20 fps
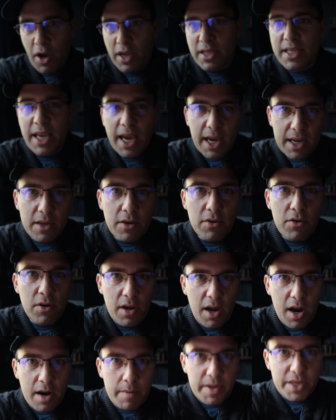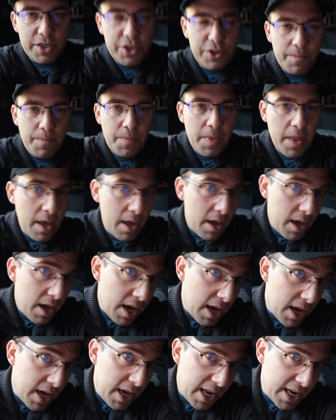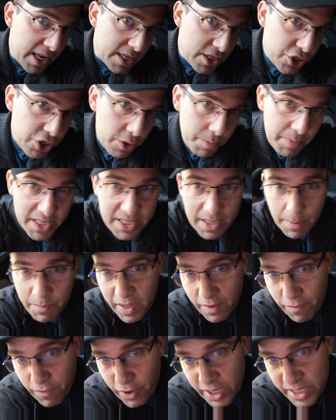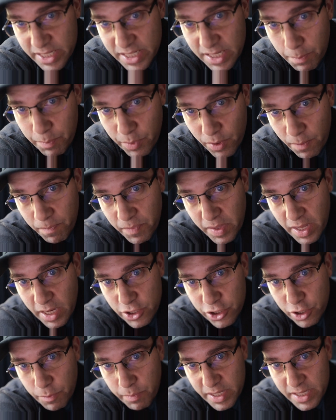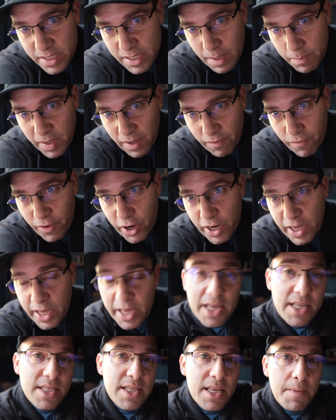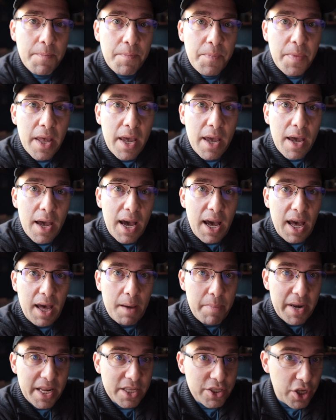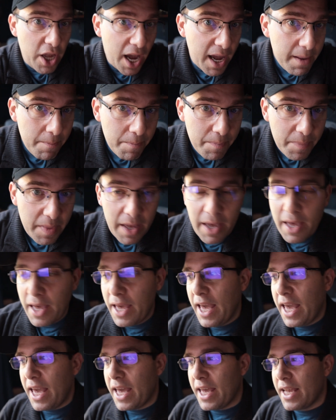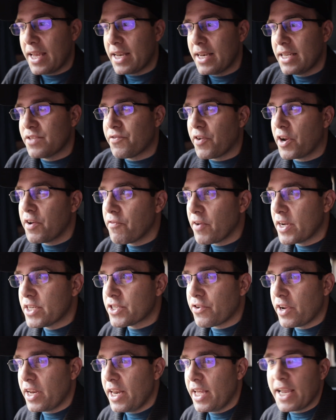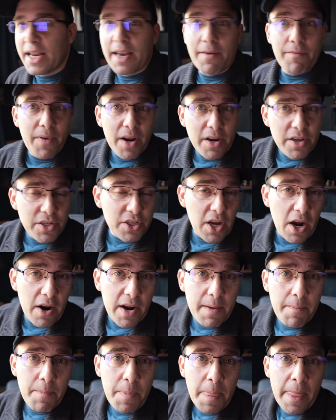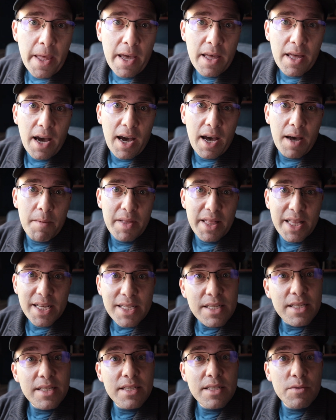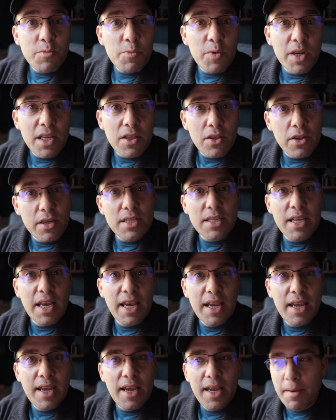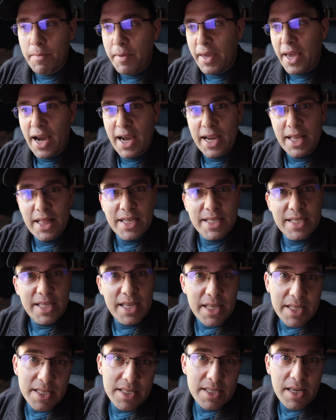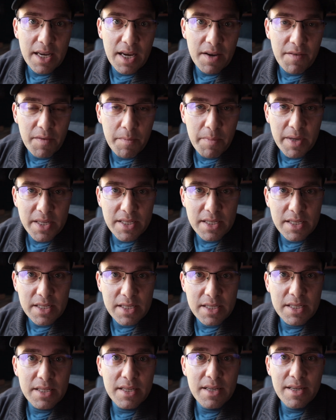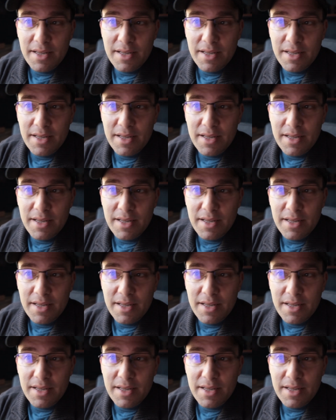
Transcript: on technical garbage. And it should be something very simple. It should be something very easy, but it's not. And it's very frustrating, and I'm very sorry, but this is what it looks like behind the scenes of a business